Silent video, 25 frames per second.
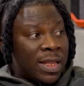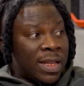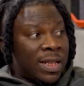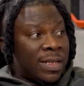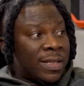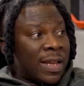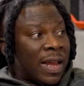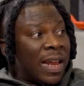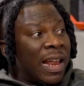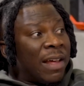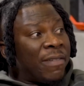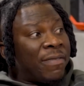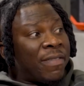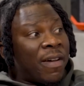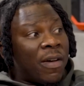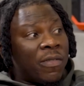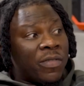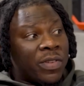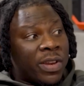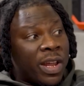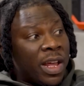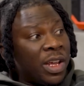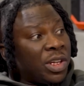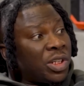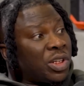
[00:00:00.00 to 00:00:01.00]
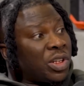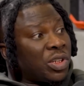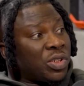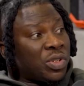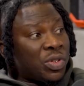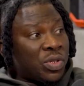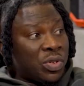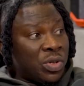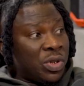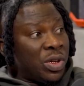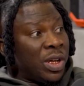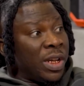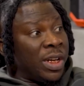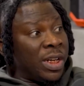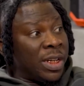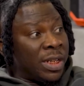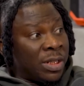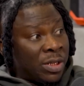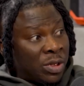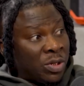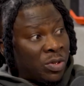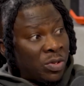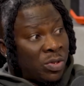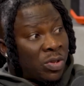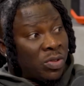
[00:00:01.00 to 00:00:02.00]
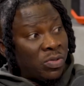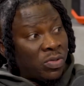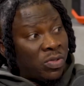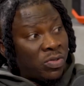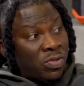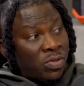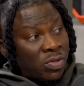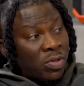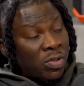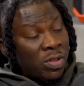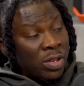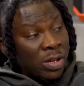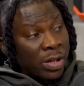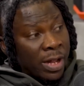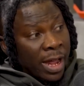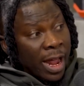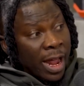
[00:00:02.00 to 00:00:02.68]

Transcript: and these are like foundations to the to